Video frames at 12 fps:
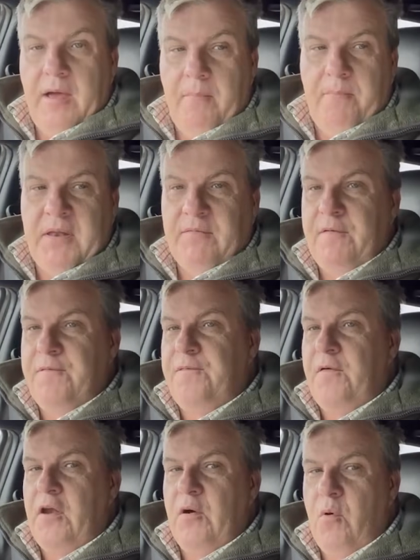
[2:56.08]
Bit of a
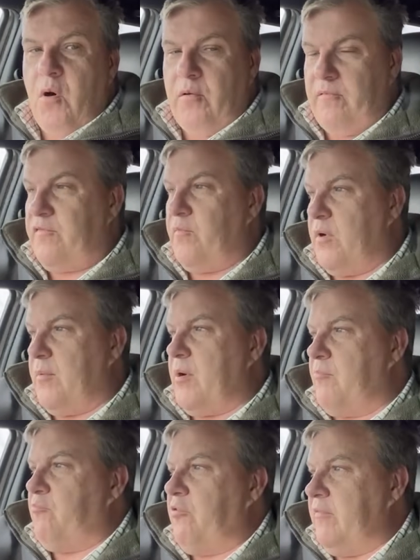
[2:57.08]
follow on from one
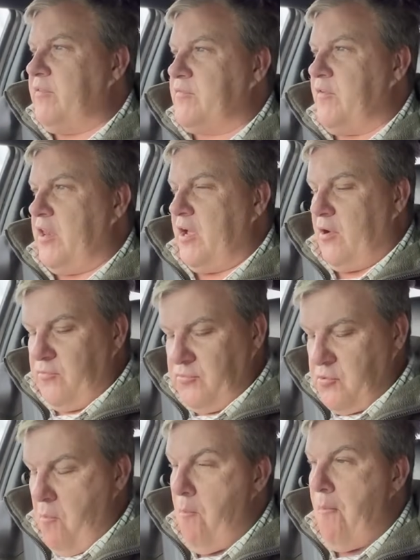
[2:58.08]
of my previous
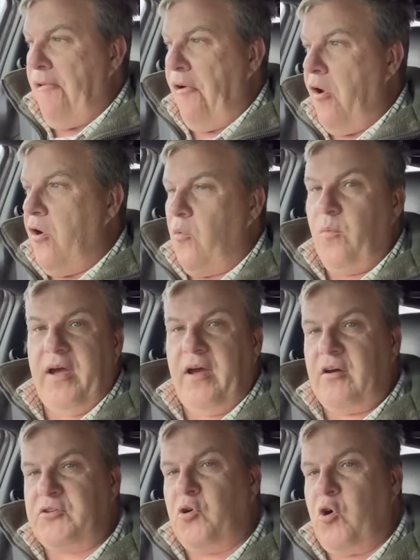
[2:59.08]
videos where
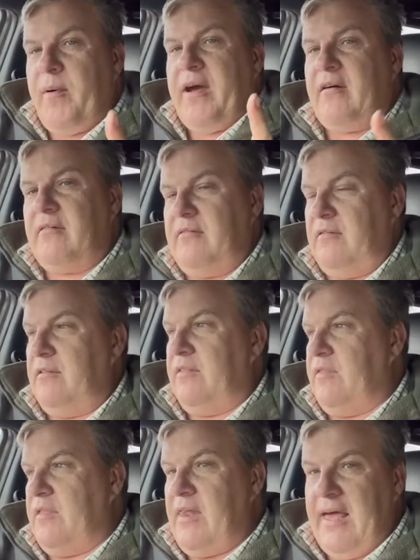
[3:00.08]
I talk about
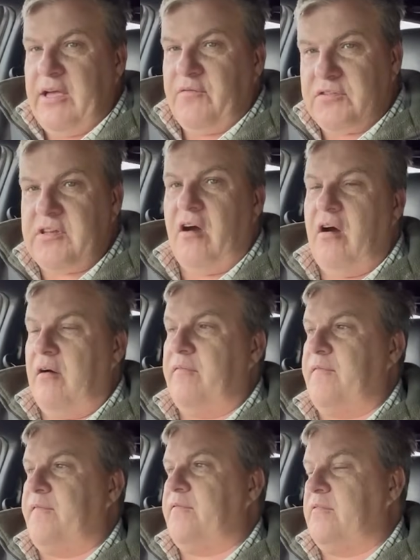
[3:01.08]
the lack of staff
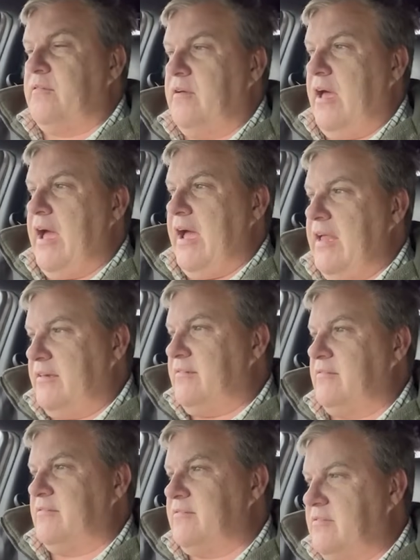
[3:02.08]

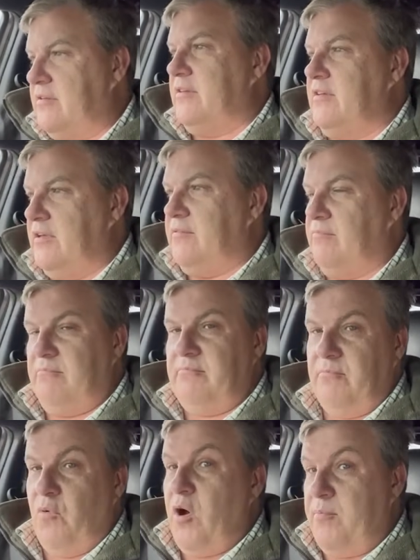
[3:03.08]
and my